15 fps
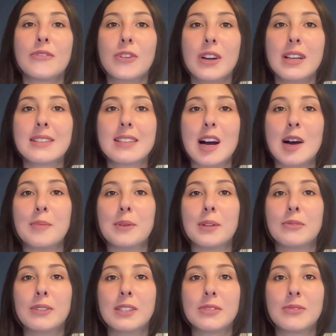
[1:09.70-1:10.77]
for
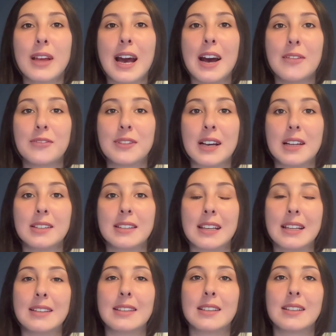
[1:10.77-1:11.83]
example, what we have done
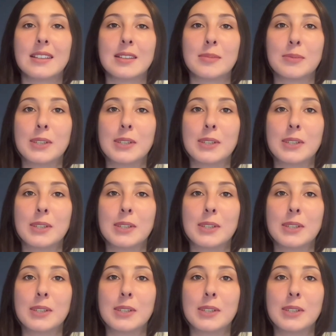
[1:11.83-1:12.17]
in the